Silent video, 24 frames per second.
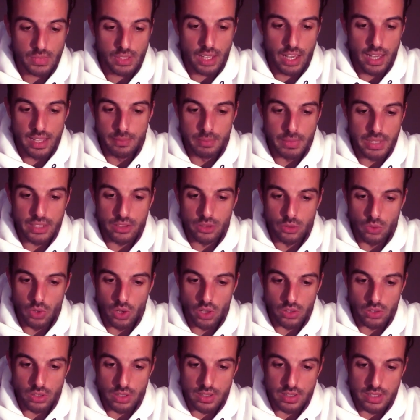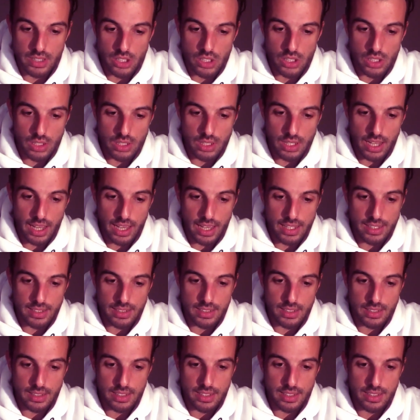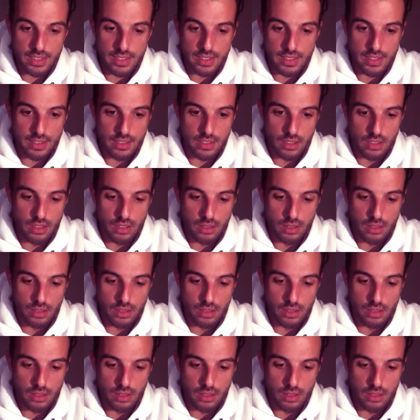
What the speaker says: I made the wrong decision, and this is